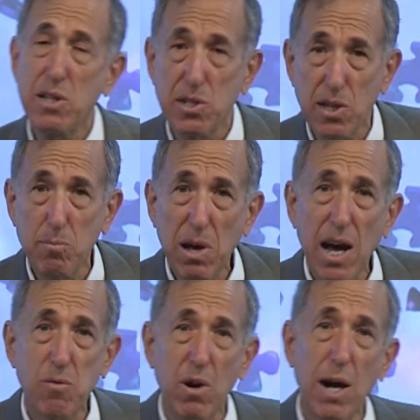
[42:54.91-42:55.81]
this, and
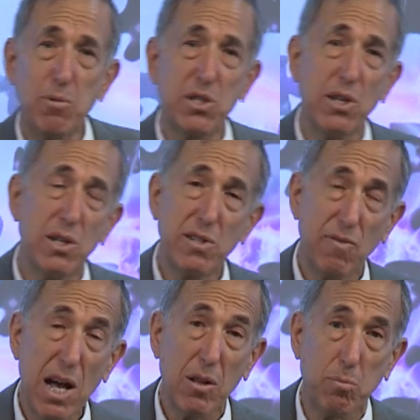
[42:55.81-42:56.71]
Pat Robertson is
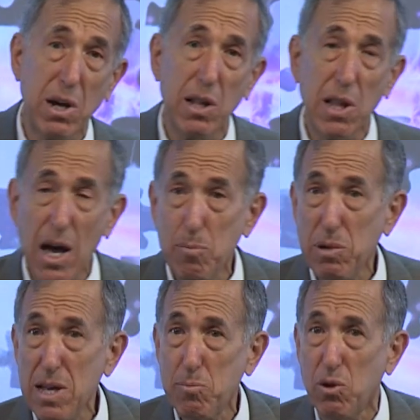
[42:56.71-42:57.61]
followed by a lot of
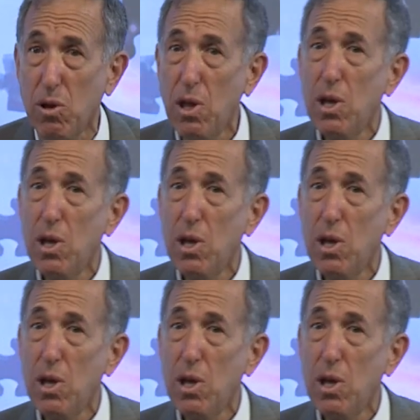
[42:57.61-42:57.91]
people.